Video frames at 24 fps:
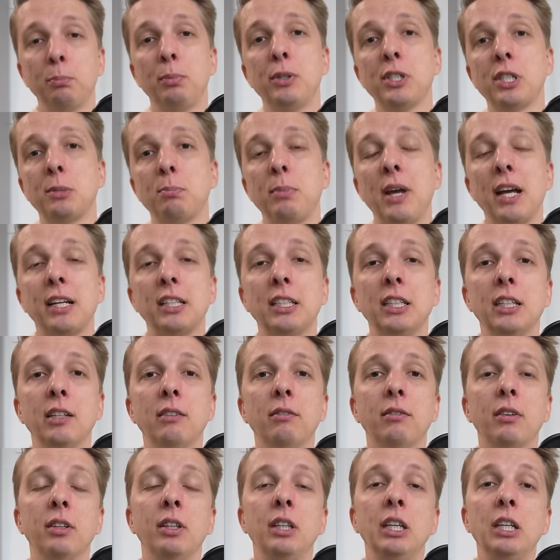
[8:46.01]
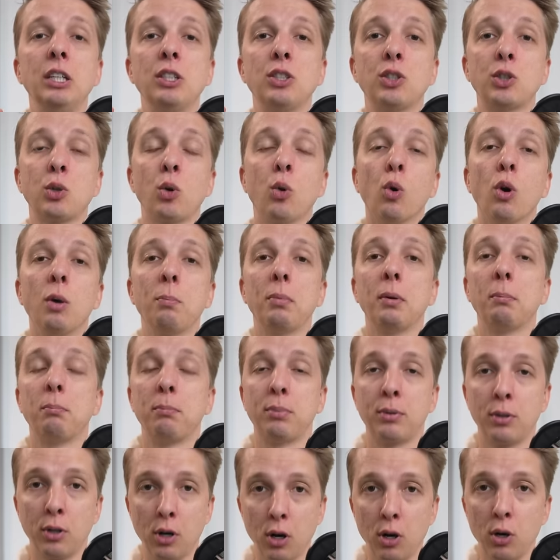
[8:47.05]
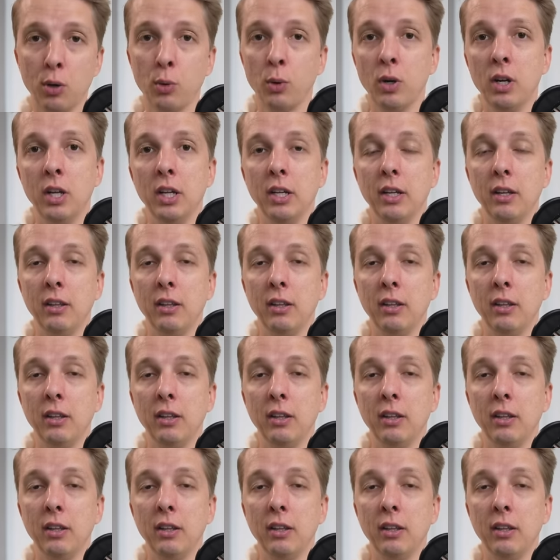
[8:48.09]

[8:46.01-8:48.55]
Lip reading: perspective, the Scorp Pro,